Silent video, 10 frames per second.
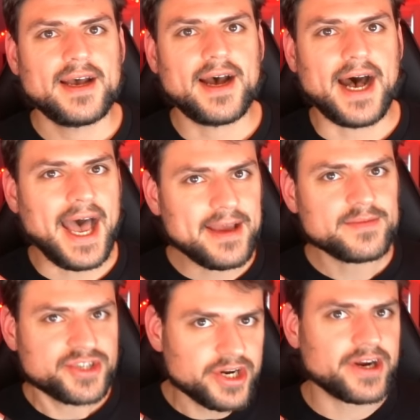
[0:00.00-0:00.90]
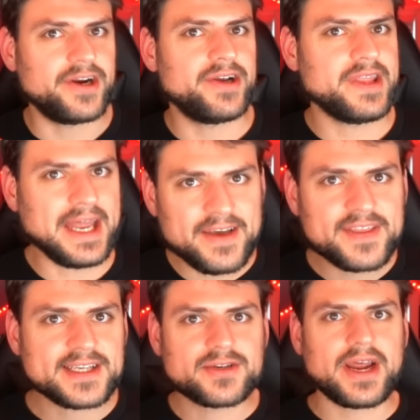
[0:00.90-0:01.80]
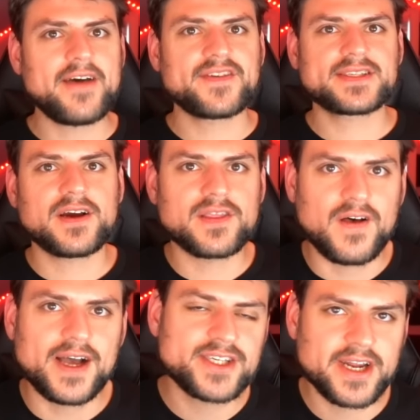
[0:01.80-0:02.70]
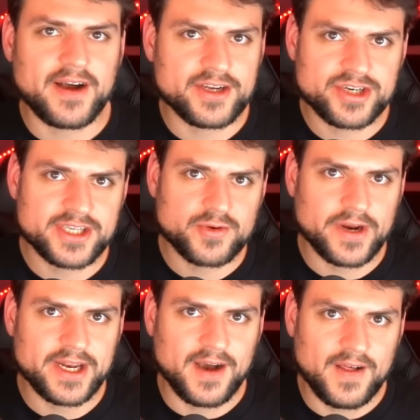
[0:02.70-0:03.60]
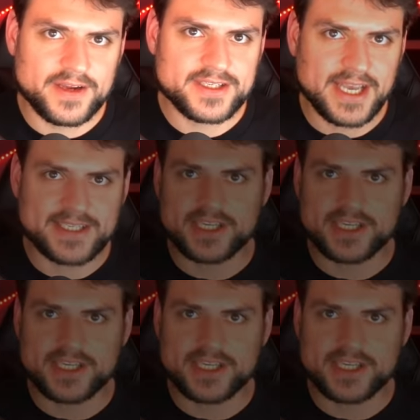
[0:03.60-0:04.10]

I am sure that if this graphics card launched at $120 as a